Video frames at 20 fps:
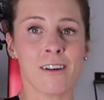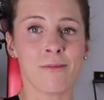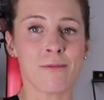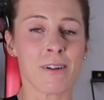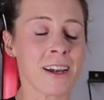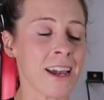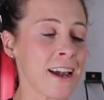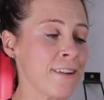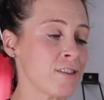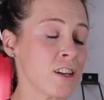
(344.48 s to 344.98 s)

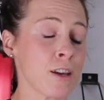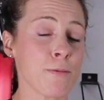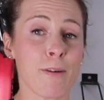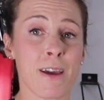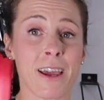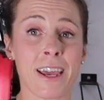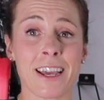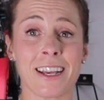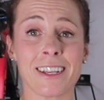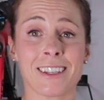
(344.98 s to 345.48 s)
my
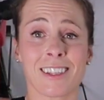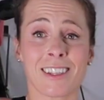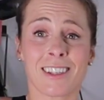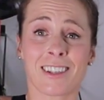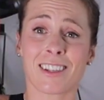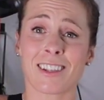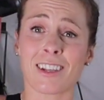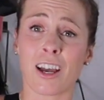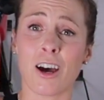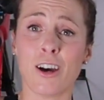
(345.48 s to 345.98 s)
FTP is
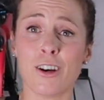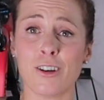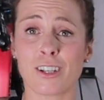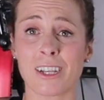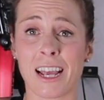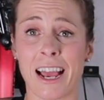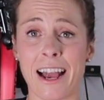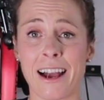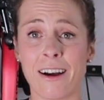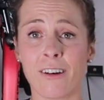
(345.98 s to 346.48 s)
so
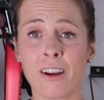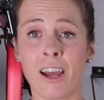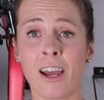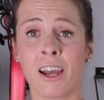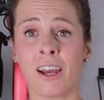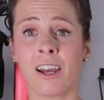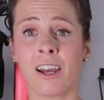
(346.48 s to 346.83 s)
down.